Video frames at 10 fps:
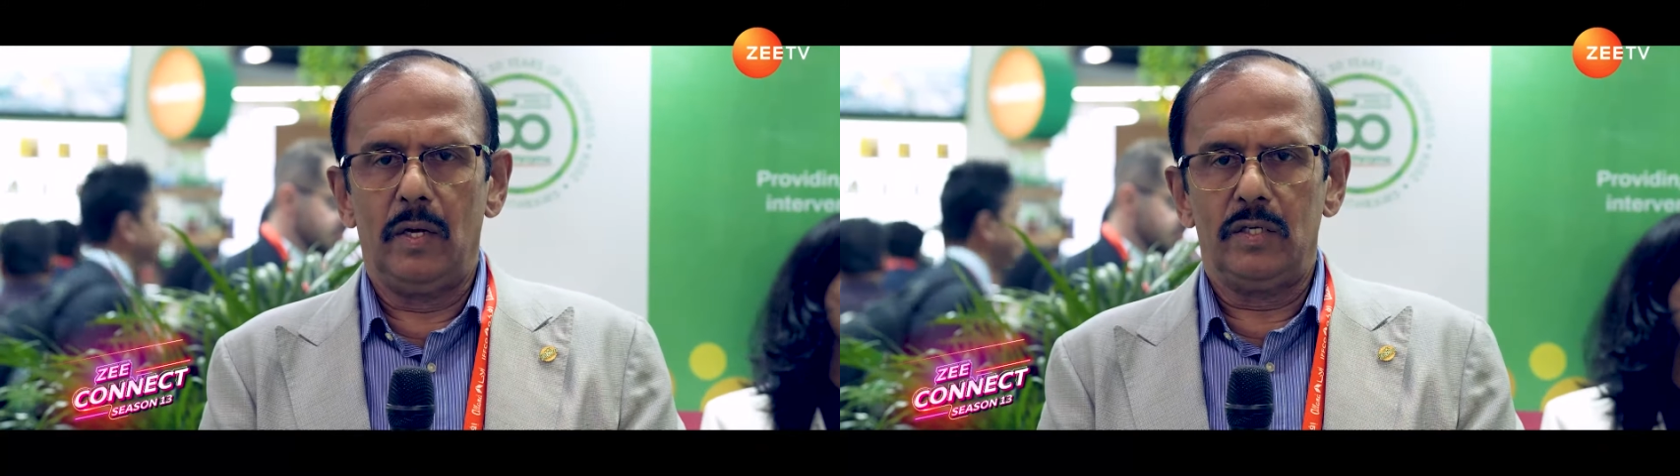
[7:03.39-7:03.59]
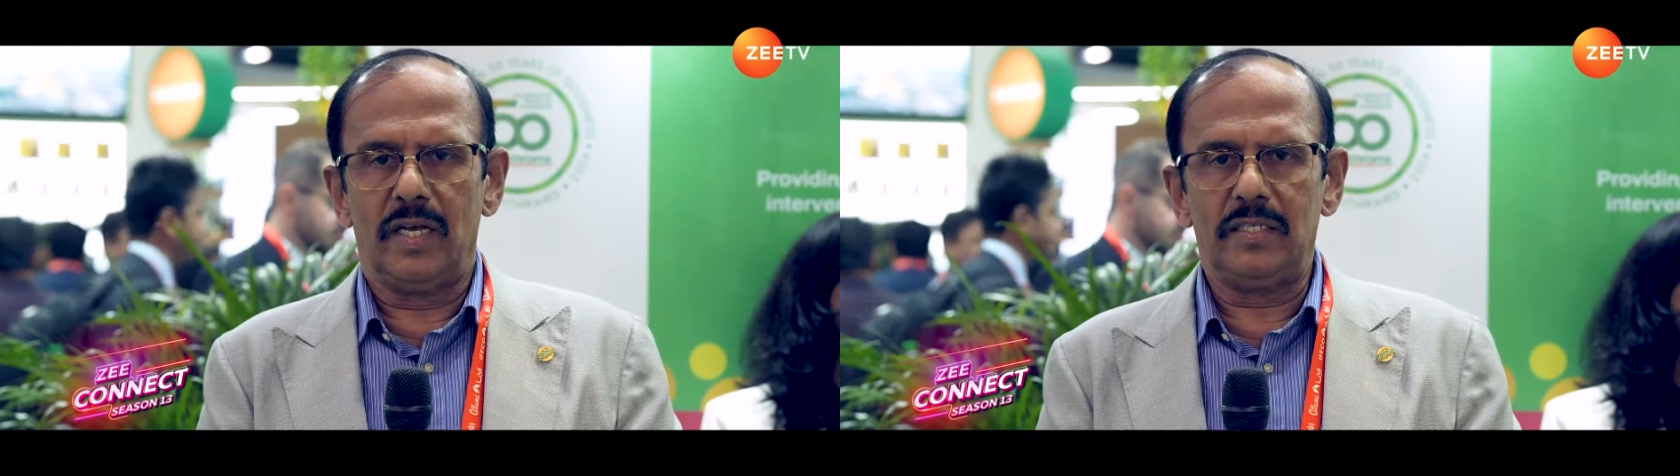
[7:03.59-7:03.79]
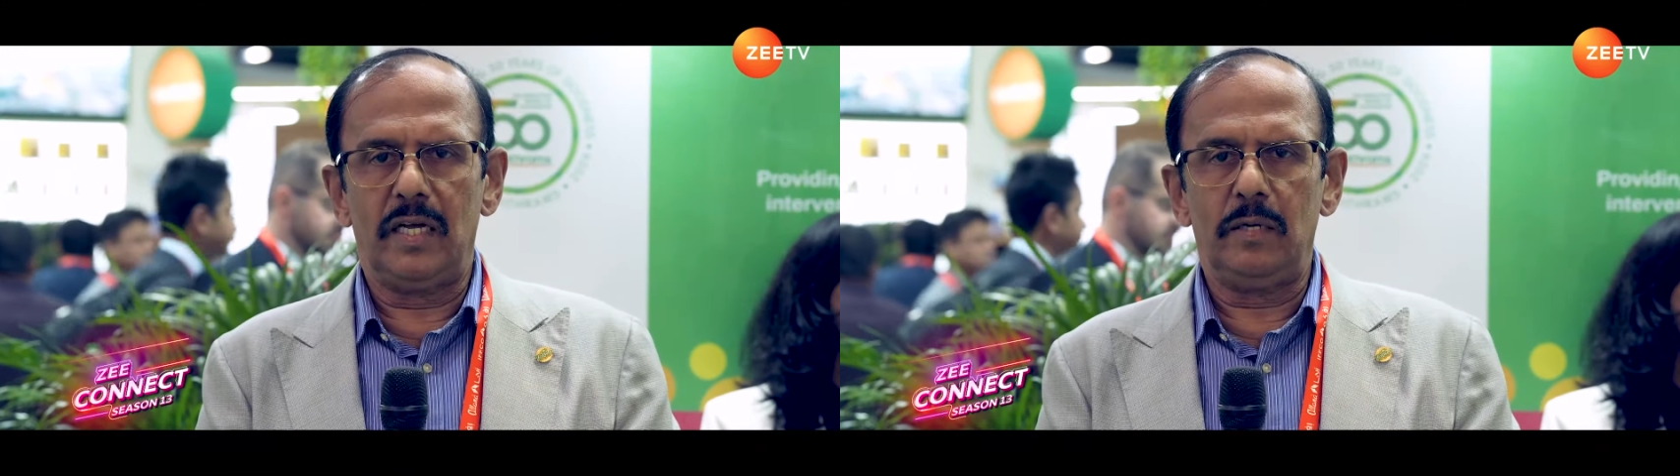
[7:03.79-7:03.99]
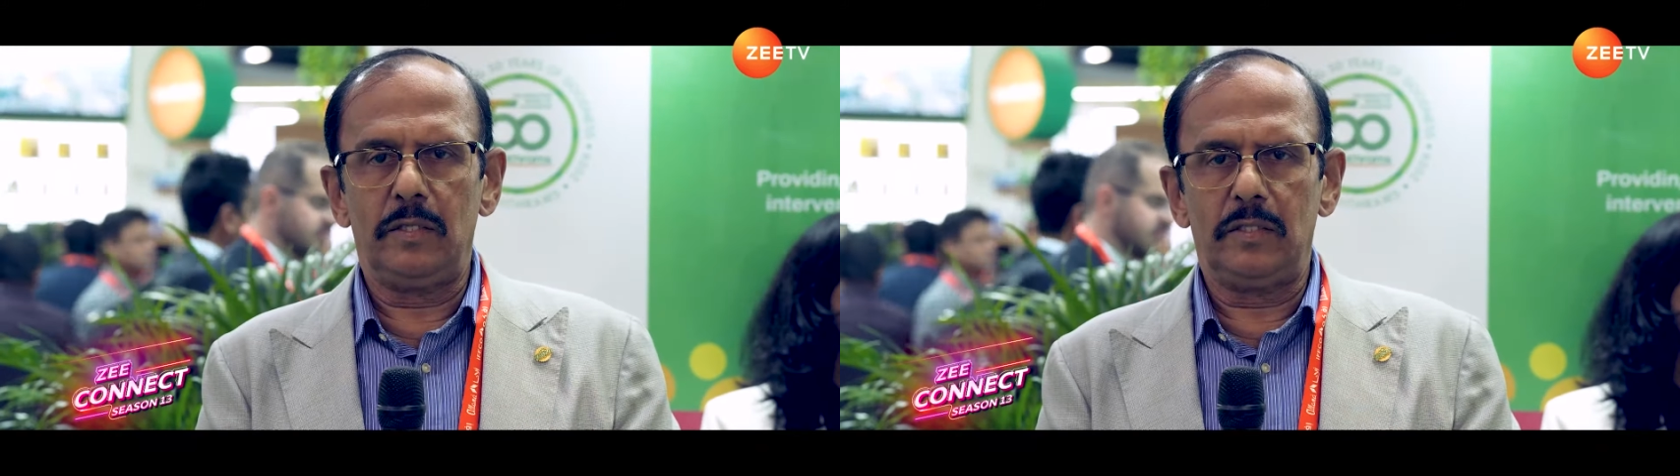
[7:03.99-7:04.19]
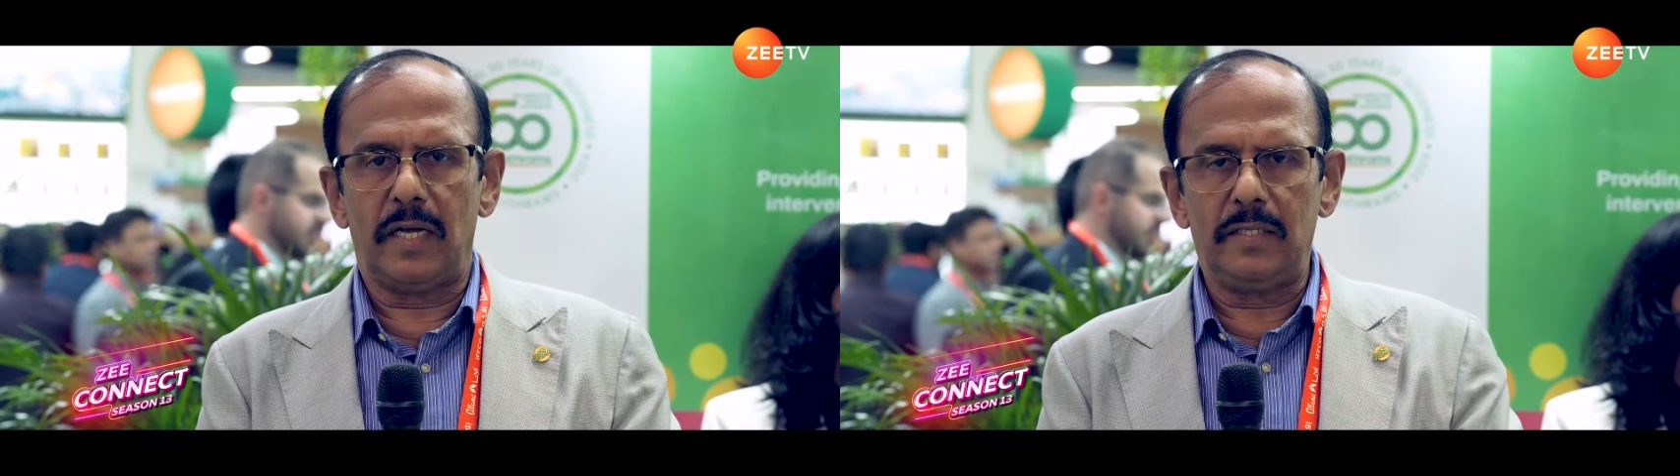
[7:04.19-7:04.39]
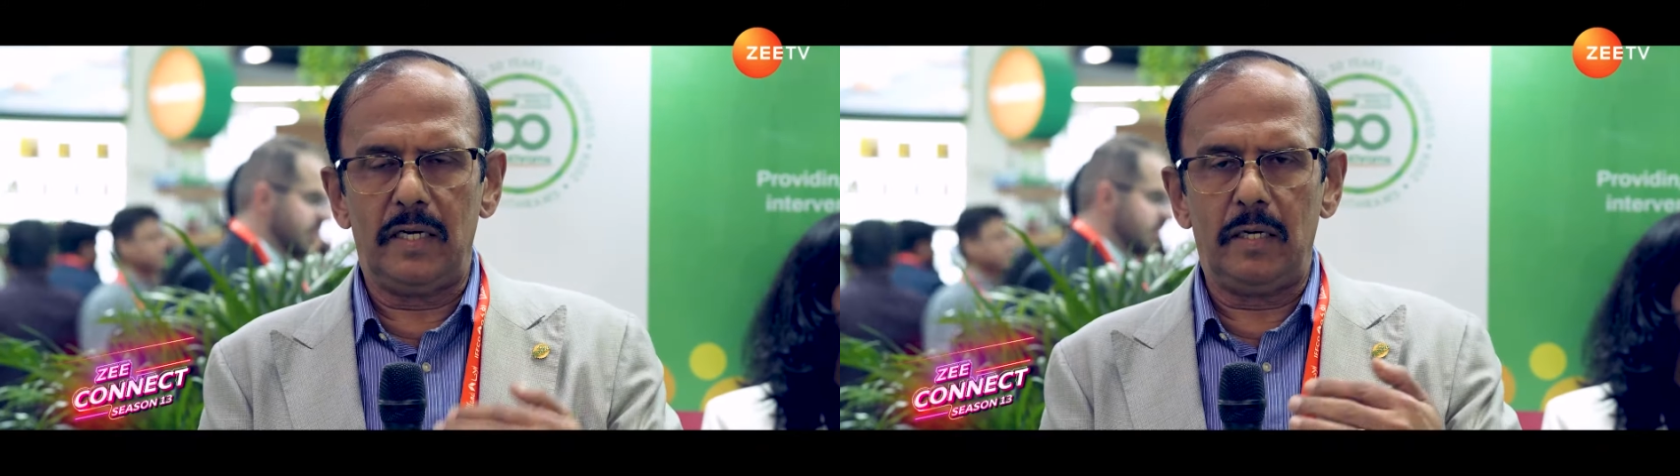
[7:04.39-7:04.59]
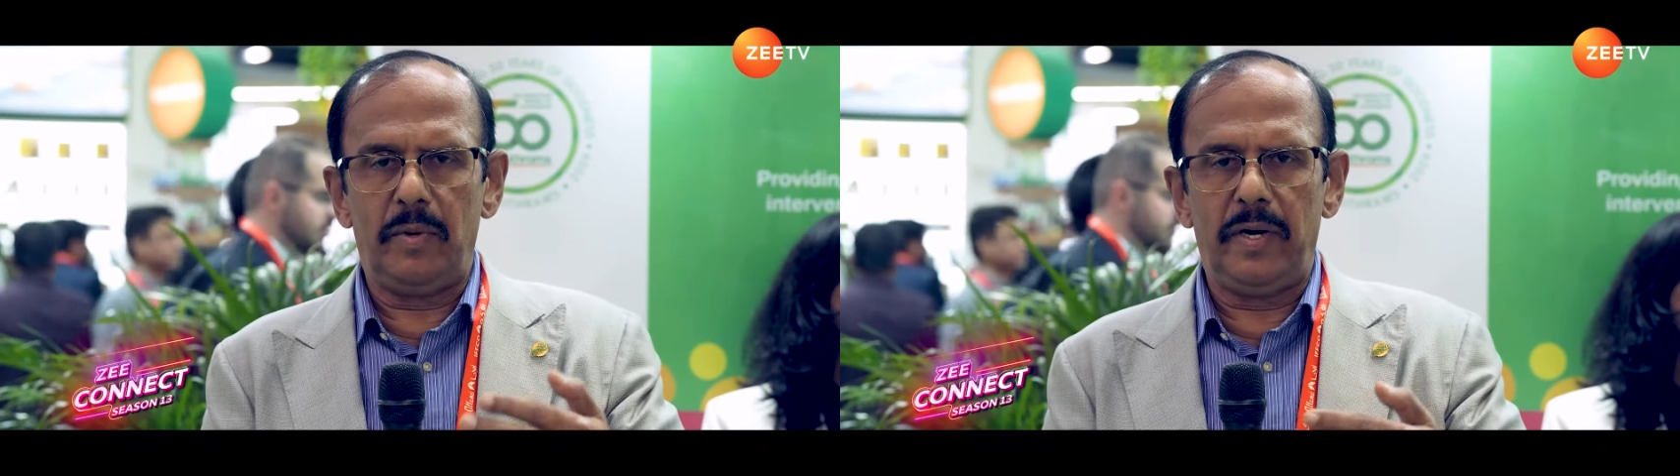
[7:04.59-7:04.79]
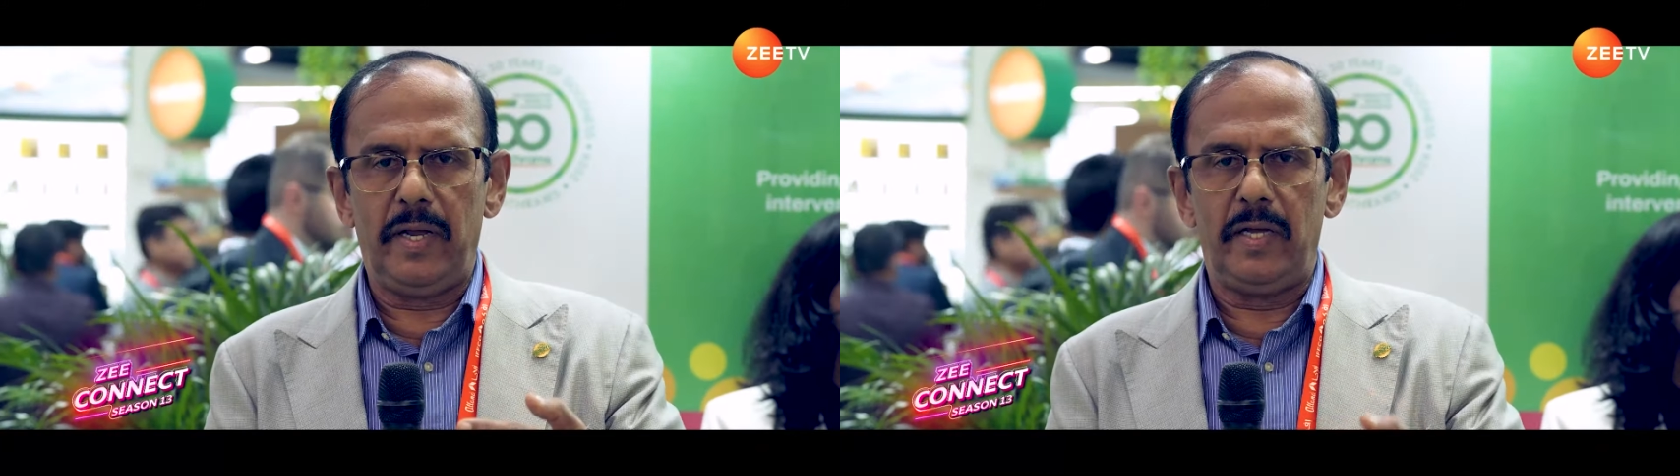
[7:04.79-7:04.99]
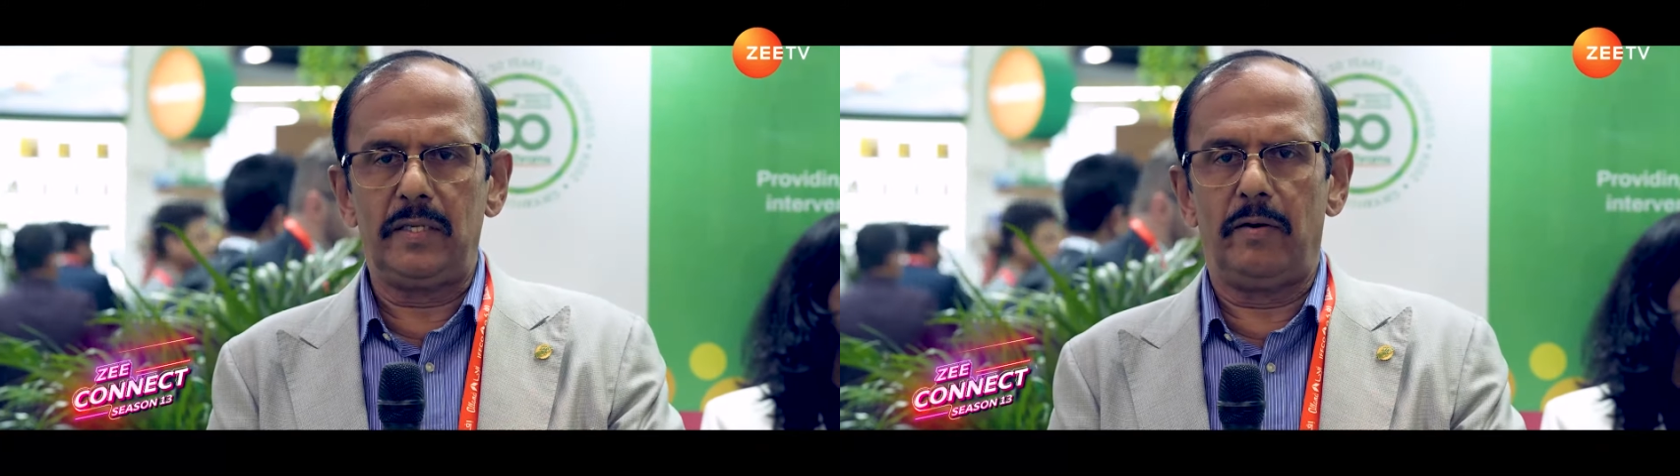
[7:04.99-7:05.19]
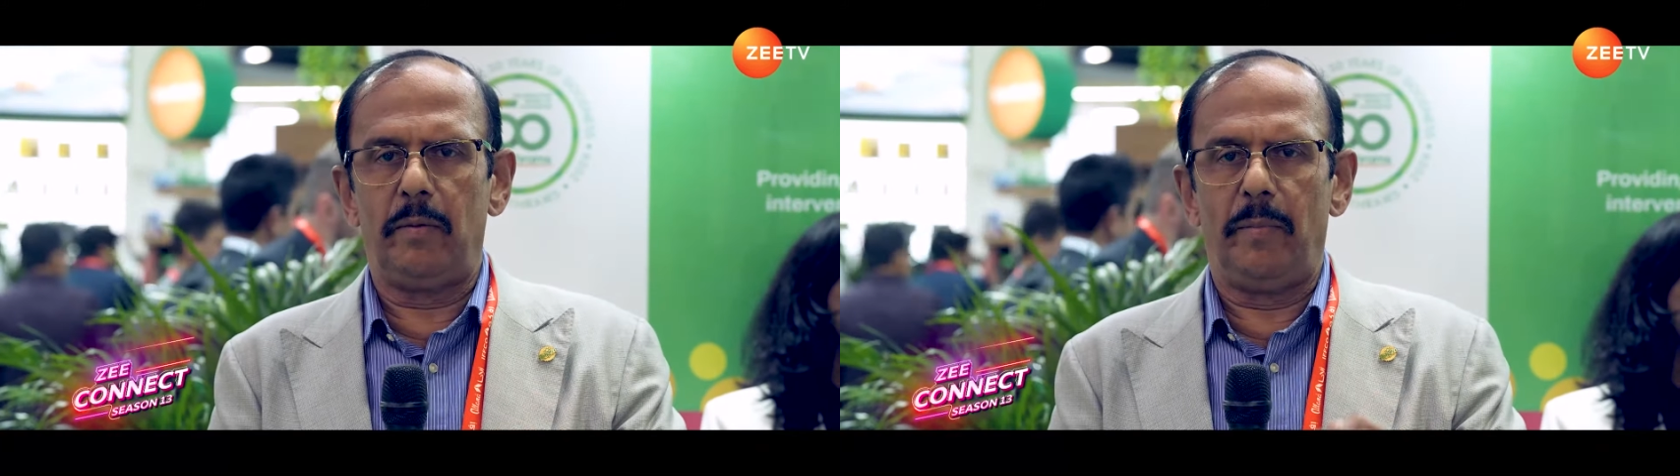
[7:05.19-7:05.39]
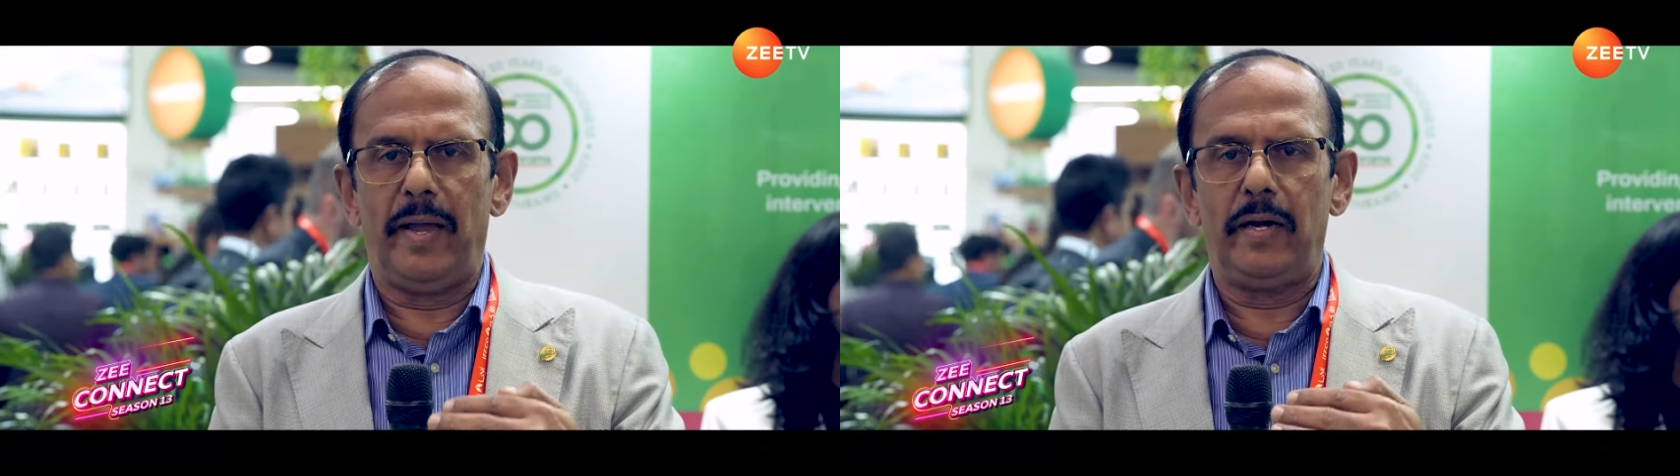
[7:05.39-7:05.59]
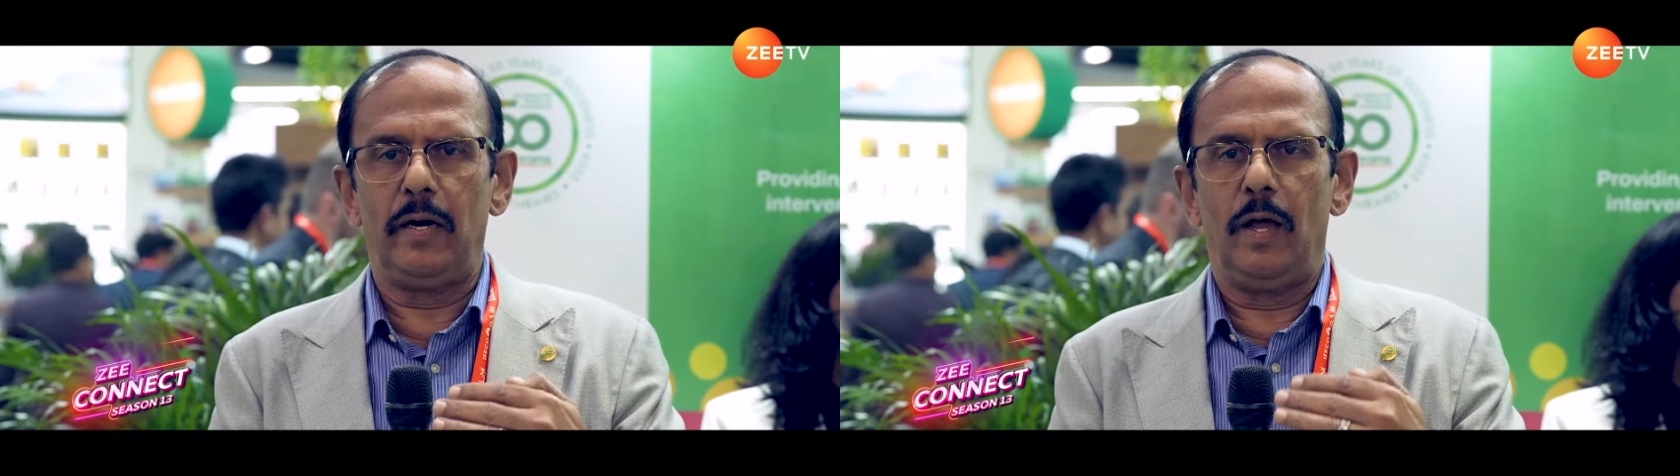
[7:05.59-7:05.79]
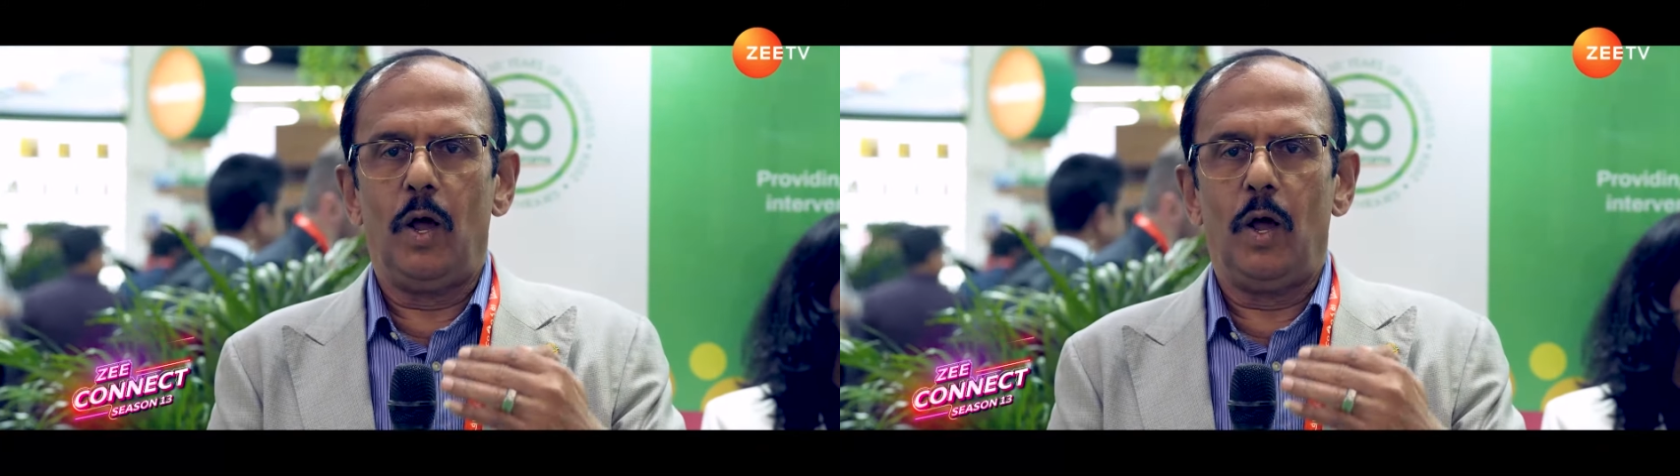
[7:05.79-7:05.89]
Sustainability is our main